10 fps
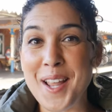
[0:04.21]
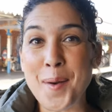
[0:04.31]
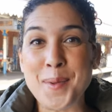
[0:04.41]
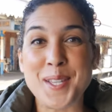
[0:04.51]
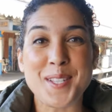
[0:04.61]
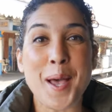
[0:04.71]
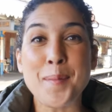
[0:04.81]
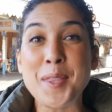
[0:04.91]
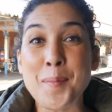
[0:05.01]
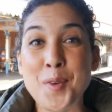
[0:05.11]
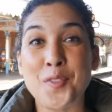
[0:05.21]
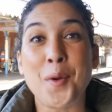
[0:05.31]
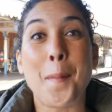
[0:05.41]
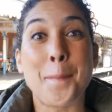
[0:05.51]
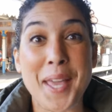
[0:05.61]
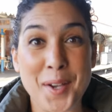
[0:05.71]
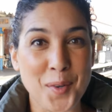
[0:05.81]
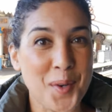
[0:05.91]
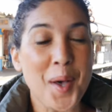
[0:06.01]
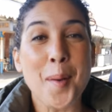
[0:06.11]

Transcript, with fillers: now because I'm in the mood for a bagel.